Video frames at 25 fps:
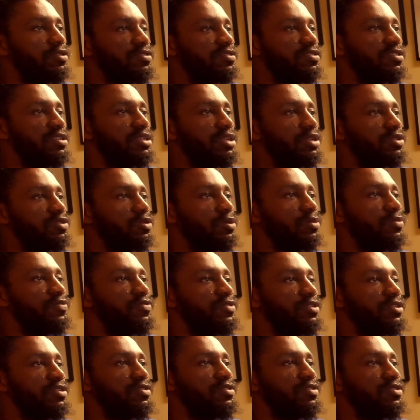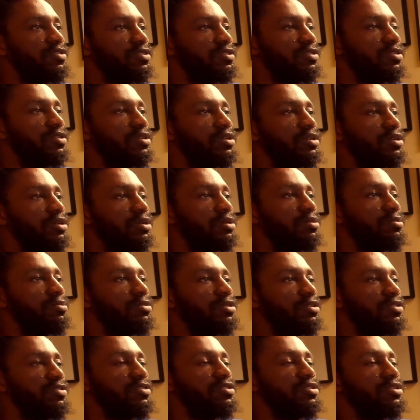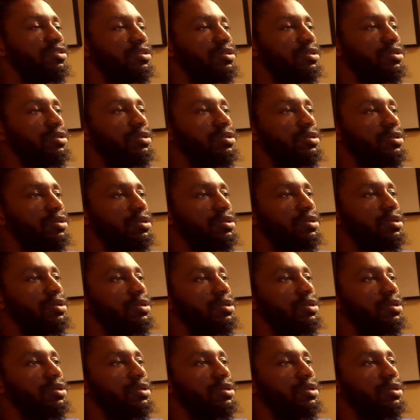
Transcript: Let us set that up first. Let's see.